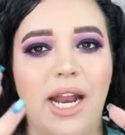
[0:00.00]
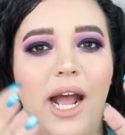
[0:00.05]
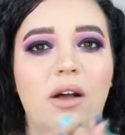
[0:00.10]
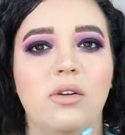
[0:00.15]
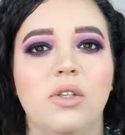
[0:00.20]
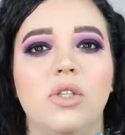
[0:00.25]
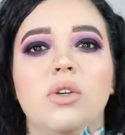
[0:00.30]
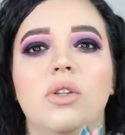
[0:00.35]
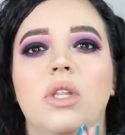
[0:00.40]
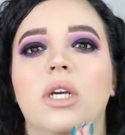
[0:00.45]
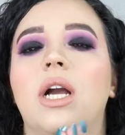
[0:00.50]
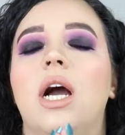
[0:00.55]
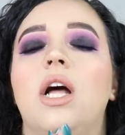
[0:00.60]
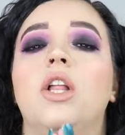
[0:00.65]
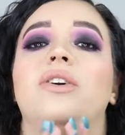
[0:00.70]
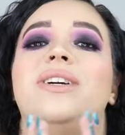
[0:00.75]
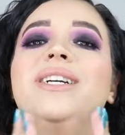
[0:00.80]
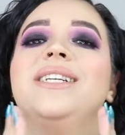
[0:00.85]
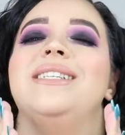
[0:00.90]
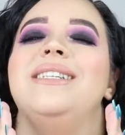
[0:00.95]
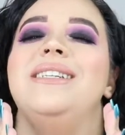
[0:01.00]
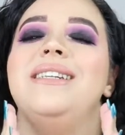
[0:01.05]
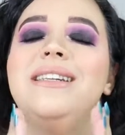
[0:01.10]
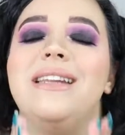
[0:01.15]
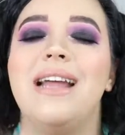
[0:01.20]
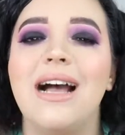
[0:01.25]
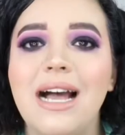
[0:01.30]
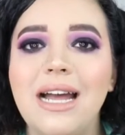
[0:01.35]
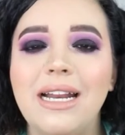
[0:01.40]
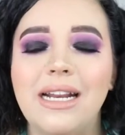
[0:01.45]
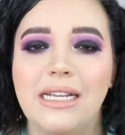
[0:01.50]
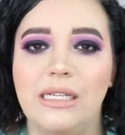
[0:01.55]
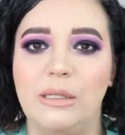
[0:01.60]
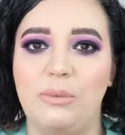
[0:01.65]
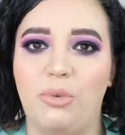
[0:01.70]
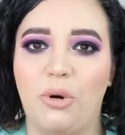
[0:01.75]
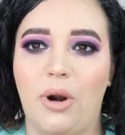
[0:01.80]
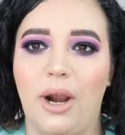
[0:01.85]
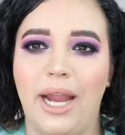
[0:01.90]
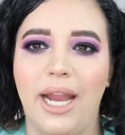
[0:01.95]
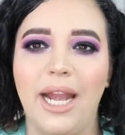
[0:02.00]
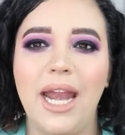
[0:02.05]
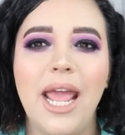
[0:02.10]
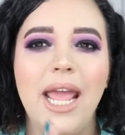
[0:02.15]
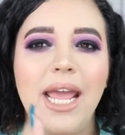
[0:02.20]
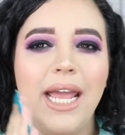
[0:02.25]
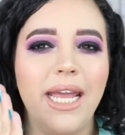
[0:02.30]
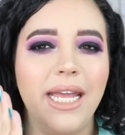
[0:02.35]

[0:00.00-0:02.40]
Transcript: out so the color is not as bright.